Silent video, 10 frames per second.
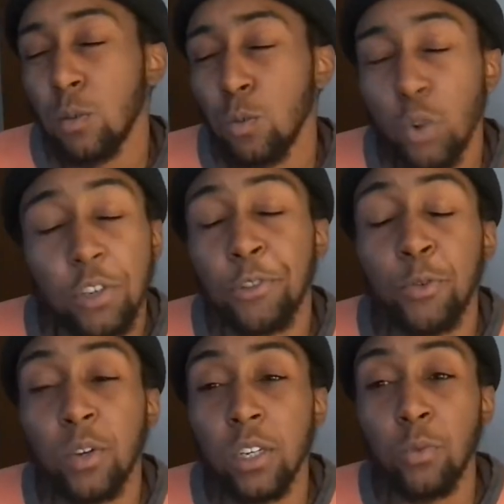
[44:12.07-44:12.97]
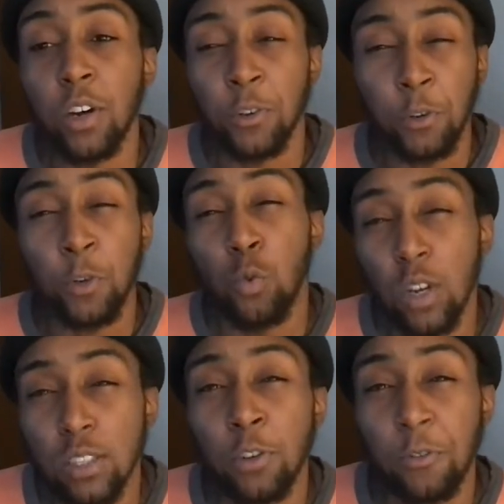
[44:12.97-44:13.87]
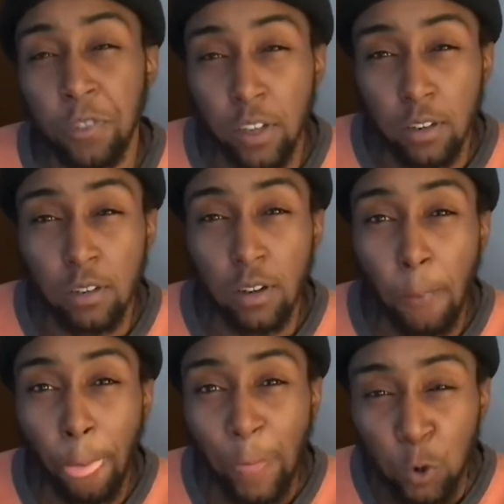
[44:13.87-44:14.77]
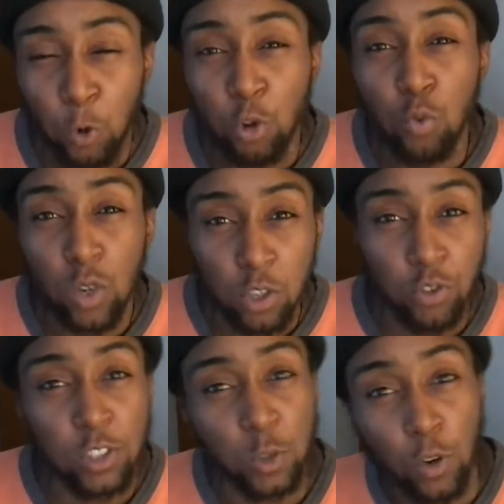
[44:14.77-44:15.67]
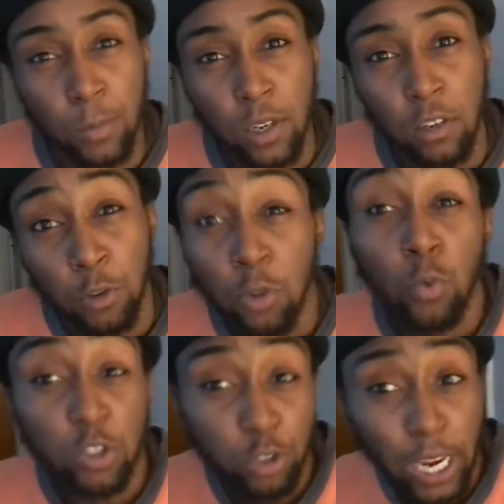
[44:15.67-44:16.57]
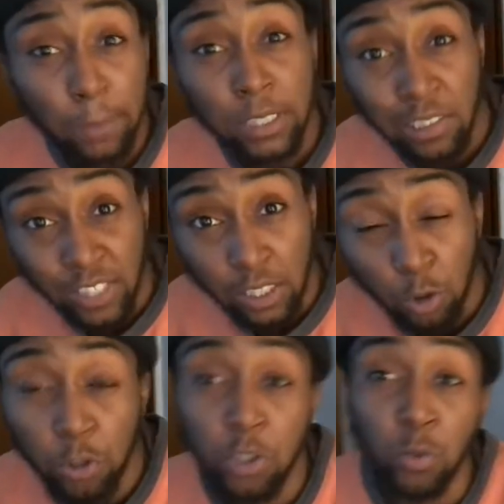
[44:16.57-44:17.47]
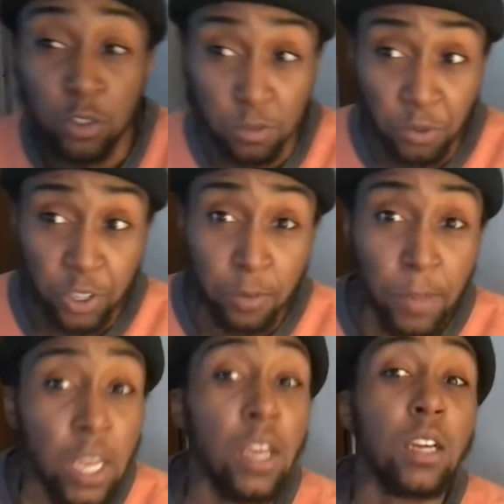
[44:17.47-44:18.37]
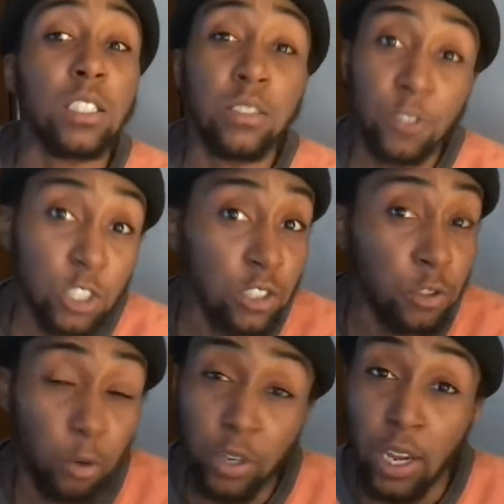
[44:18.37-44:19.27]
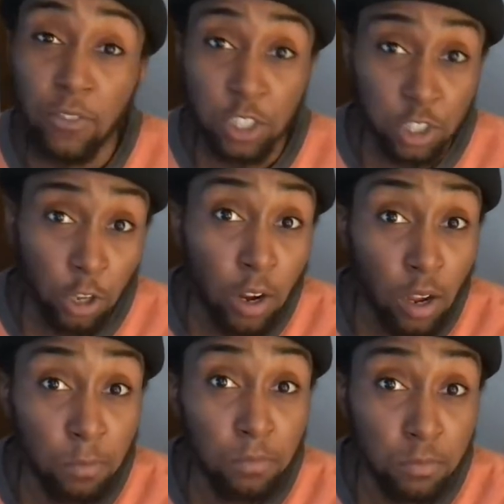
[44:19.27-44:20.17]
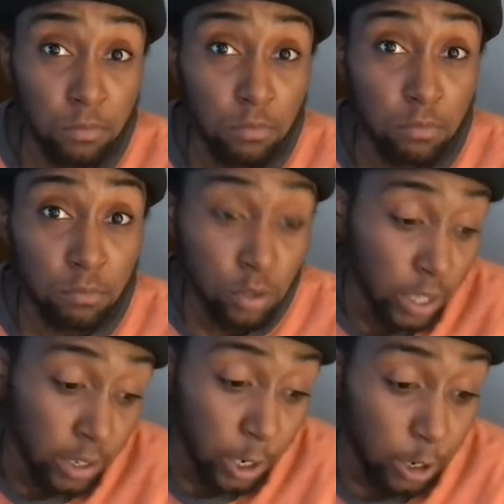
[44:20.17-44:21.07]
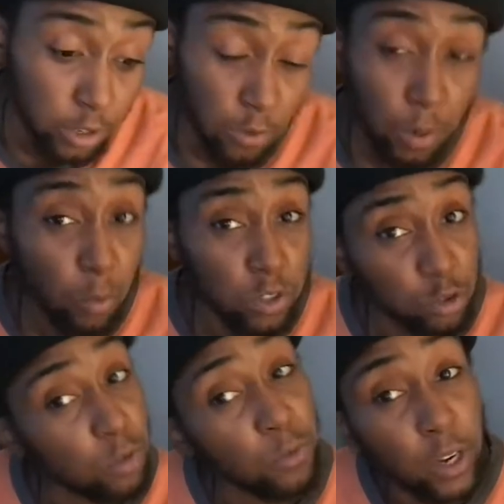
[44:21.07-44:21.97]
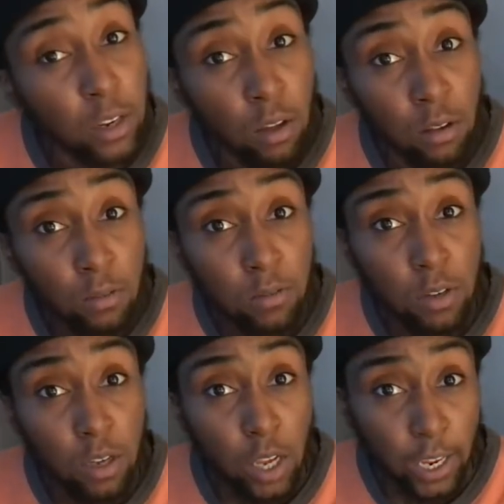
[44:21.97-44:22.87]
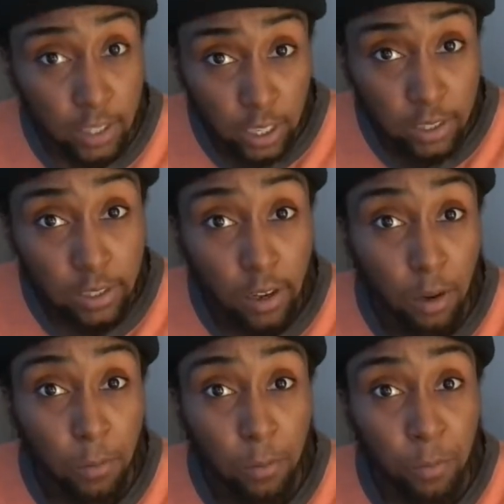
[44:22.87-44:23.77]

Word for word: What do you really want? Do you want your fear or do you want your enjoyment? Do you want your captivity or do you want your freedom? Because eventually you're going to have to shut up with that narrative about what you're afraid of and take a step.